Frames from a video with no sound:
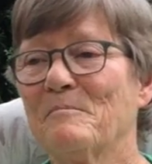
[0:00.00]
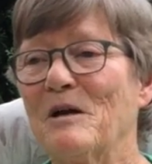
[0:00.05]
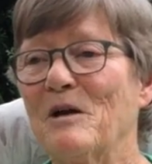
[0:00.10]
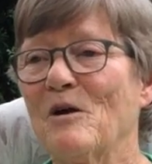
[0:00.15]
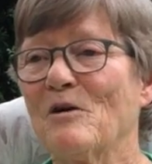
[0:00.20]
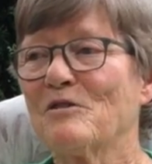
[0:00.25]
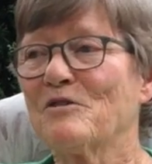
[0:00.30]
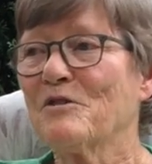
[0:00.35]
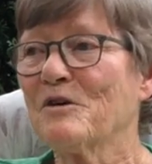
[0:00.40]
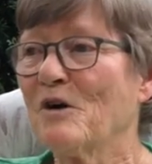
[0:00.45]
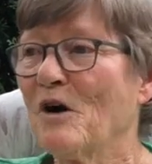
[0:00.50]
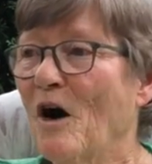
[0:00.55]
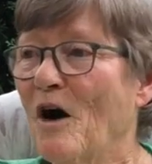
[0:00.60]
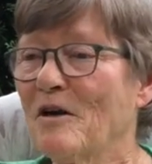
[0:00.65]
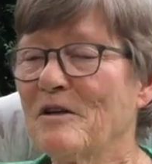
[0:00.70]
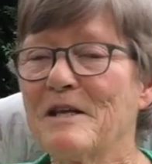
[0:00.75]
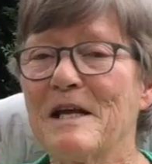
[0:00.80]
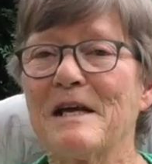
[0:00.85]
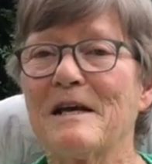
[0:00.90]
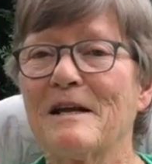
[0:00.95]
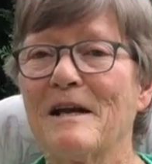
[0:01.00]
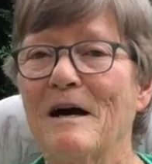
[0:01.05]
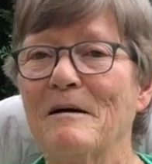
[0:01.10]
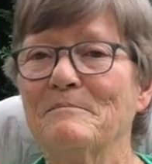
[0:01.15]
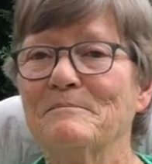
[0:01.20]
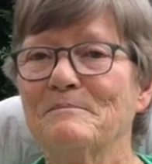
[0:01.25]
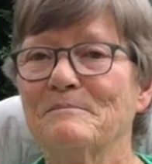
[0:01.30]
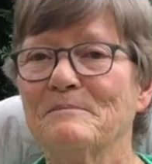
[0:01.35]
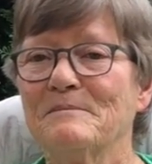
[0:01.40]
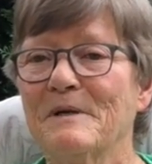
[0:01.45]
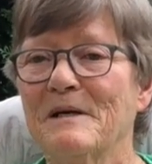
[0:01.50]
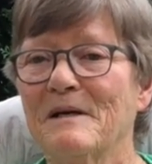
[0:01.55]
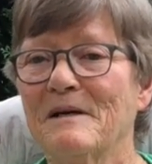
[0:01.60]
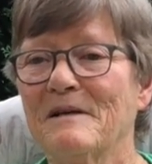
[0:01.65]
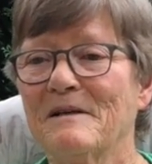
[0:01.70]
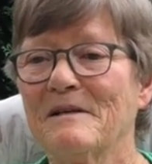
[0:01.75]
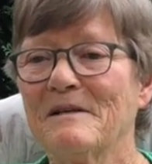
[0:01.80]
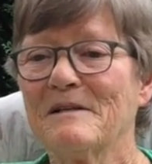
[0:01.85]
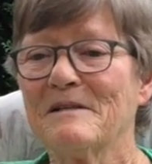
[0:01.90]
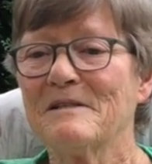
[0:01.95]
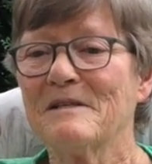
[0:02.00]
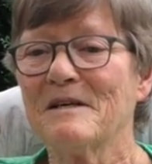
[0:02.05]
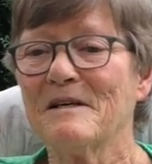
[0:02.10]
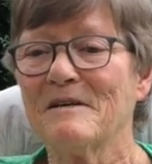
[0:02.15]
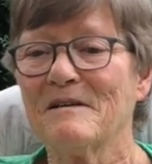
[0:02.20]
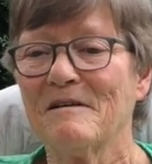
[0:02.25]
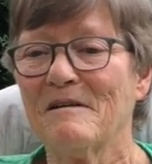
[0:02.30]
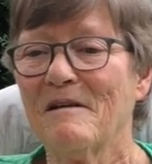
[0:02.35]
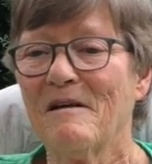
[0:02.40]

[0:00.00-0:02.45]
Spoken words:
Belong to the Gardening Club, and